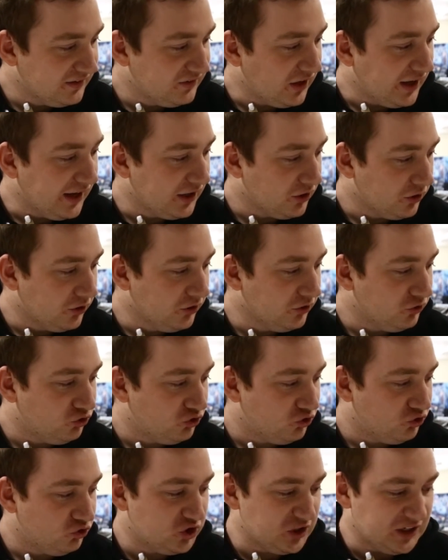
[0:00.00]
DAIGO
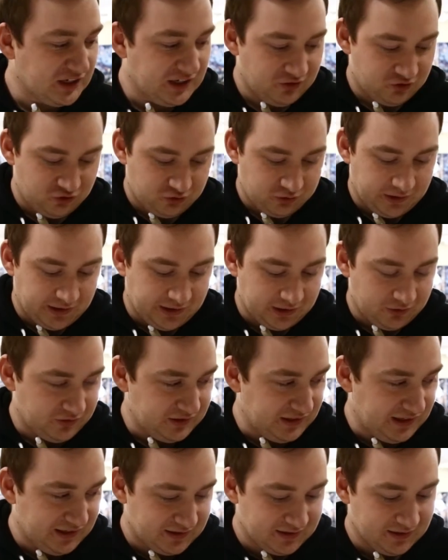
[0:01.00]
G trial
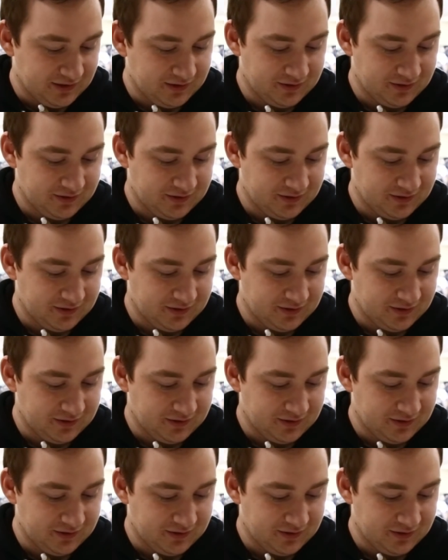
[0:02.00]
deck.